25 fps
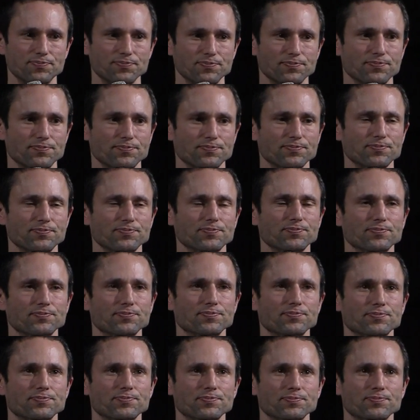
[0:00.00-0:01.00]

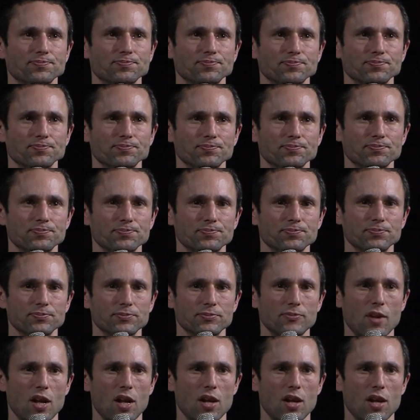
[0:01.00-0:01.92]
Nobody speaks.